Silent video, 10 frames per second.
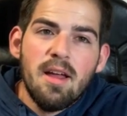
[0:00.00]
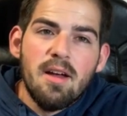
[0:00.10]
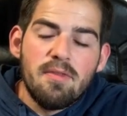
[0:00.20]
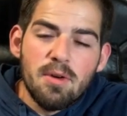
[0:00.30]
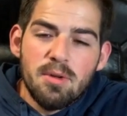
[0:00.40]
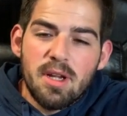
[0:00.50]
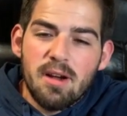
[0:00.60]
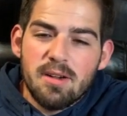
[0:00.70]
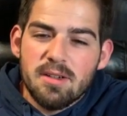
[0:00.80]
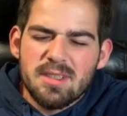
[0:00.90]
for new
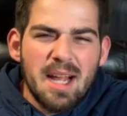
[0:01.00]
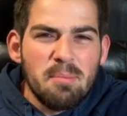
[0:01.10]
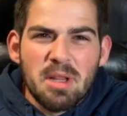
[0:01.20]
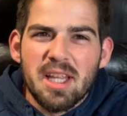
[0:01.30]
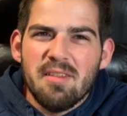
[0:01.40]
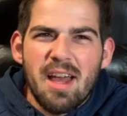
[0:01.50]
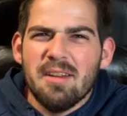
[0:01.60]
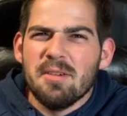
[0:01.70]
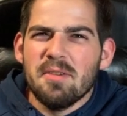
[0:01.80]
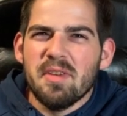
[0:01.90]
characters, I believe. I
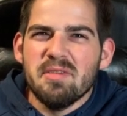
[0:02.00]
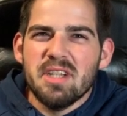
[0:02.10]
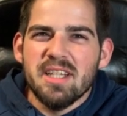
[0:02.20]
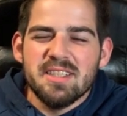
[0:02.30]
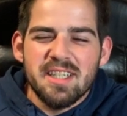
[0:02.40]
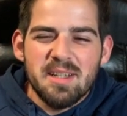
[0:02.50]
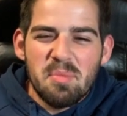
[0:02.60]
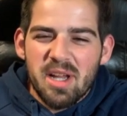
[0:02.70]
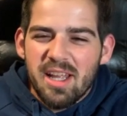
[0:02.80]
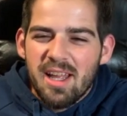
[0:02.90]
don't know if they've changed it,
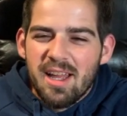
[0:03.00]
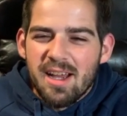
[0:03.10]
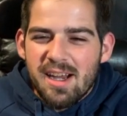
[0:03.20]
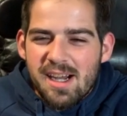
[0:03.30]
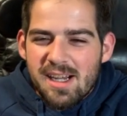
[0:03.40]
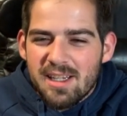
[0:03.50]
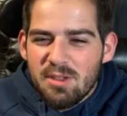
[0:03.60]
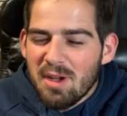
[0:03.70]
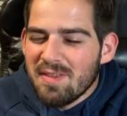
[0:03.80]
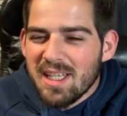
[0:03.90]
but
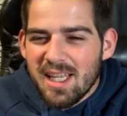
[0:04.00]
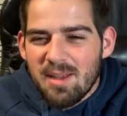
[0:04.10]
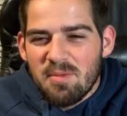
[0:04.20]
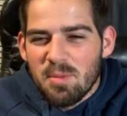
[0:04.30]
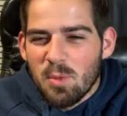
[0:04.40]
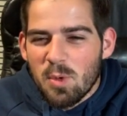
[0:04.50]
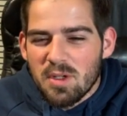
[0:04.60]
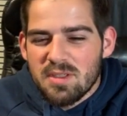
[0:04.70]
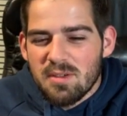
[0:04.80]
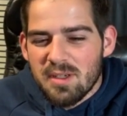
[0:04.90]
you have to get him from the war
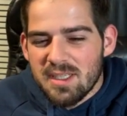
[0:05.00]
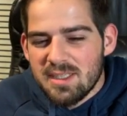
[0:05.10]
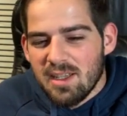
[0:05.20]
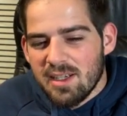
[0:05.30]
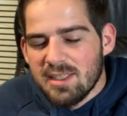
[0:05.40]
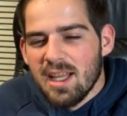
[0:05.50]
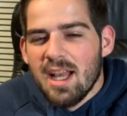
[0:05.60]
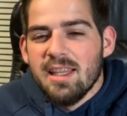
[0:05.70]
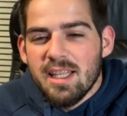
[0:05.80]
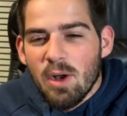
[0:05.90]
store. It sucks.
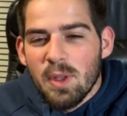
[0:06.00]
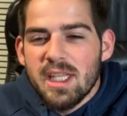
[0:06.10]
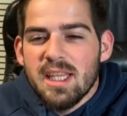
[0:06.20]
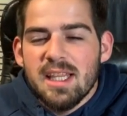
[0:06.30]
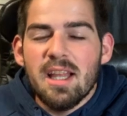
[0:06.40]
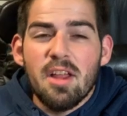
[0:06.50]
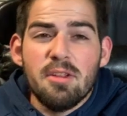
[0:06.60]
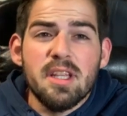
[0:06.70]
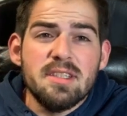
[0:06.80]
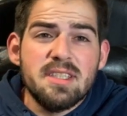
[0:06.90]
The only thing other
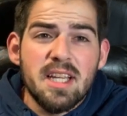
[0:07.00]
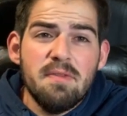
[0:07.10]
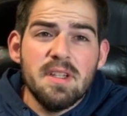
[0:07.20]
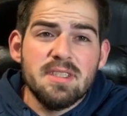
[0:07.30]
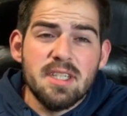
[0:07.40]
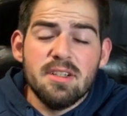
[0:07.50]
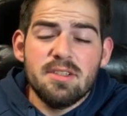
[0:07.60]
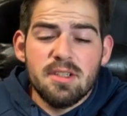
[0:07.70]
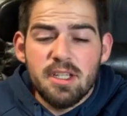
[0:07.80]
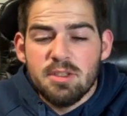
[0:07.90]
than Sif and
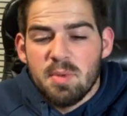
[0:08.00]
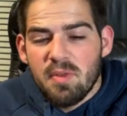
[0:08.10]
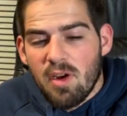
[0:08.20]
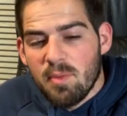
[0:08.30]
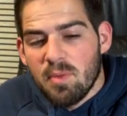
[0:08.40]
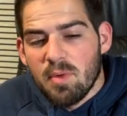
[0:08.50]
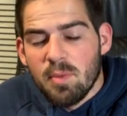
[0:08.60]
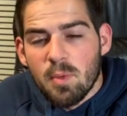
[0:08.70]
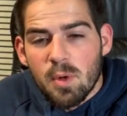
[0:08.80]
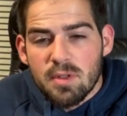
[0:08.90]
Sinister that you should be farming from the war